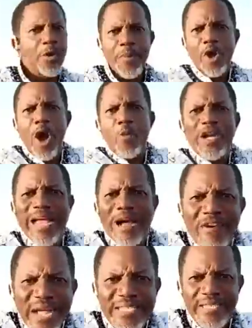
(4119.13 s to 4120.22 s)
It's because what they
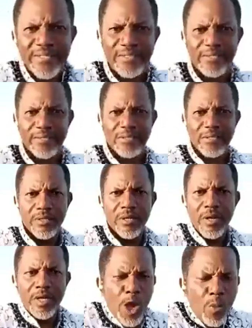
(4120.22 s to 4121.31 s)
are fighting.
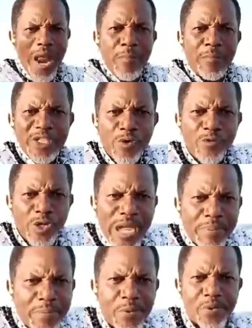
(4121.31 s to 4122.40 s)
They want liberation for
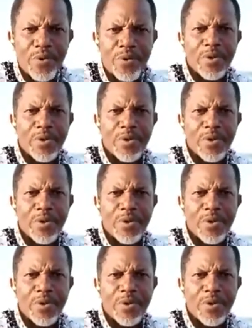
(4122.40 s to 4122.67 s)
their people.